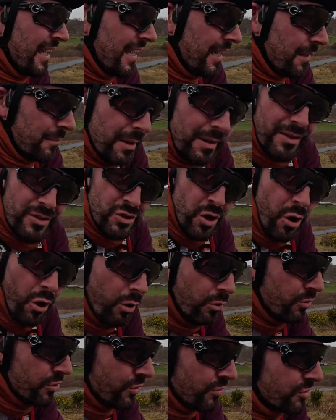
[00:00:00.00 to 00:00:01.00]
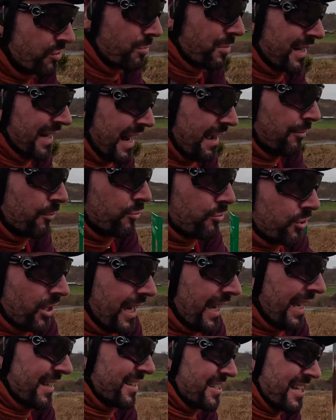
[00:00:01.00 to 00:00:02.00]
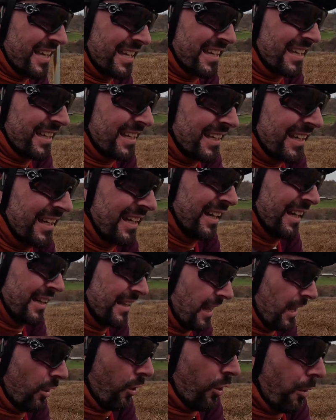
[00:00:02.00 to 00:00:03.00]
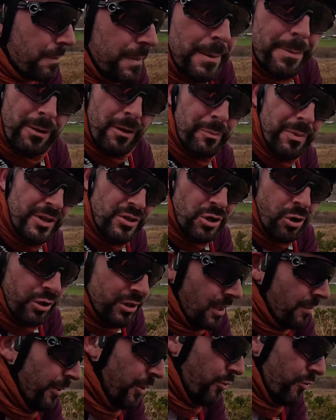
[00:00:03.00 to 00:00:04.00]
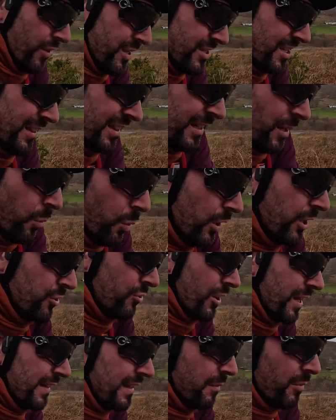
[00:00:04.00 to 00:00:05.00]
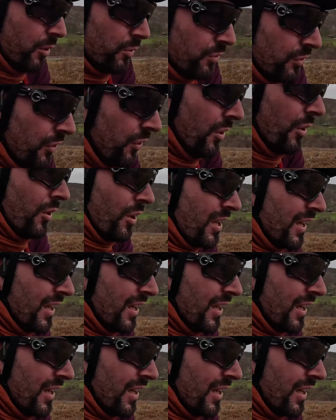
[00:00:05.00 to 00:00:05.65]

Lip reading: but there's also some gravel tracks that a lot of people have been talking about recently, and I want to try them out too.